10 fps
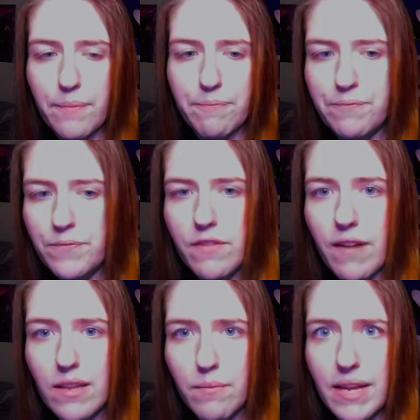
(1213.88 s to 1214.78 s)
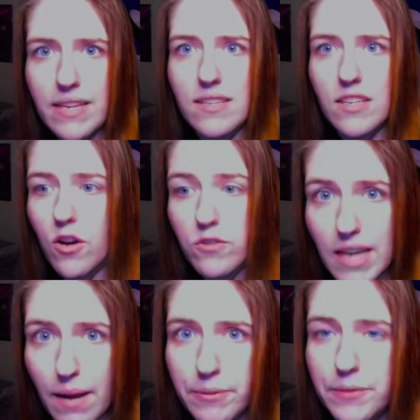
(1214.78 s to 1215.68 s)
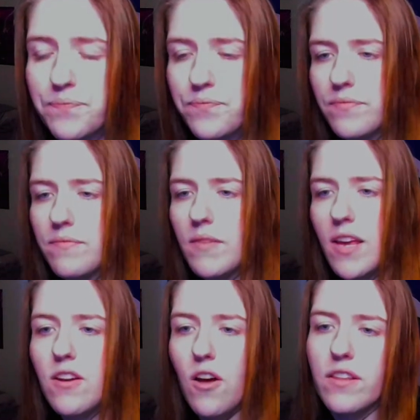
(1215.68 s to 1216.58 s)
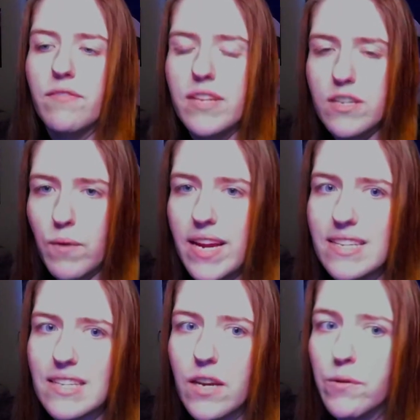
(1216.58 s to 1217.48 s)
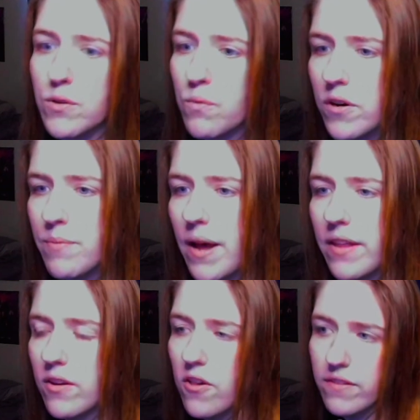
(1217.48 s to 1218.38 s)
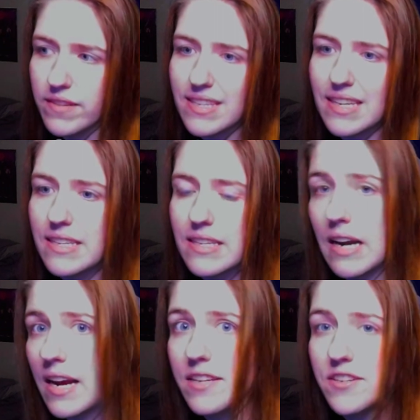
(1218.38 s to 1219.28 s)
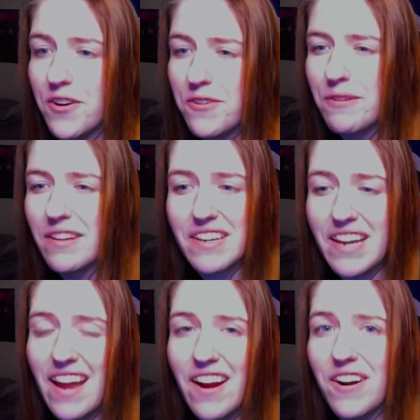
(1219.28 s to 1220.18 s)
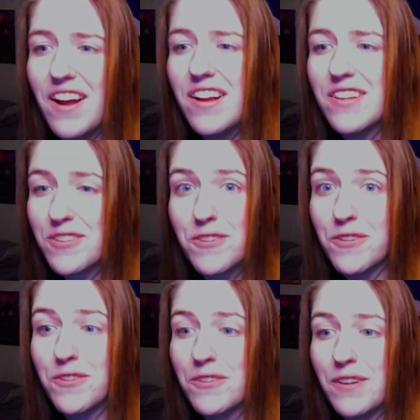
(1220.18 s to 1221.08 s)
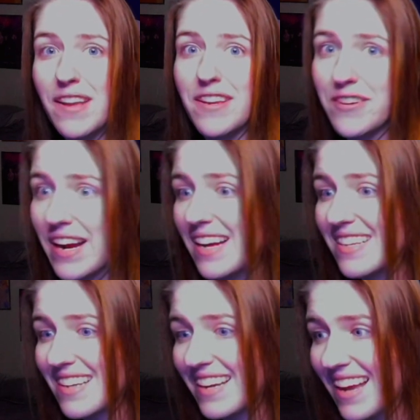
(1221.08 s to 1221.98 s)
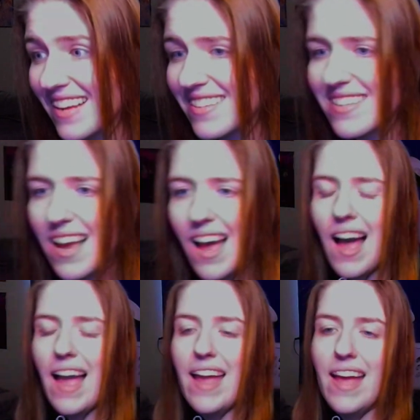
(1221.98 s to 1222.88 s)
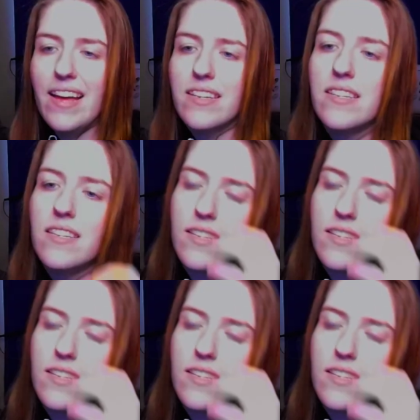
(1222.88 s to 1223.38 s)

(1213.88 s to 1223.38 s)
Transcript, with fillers: development goes up, and all of these ways. And he was warned about all of this, and he said, I don't really care. Screw you guys, I guess. And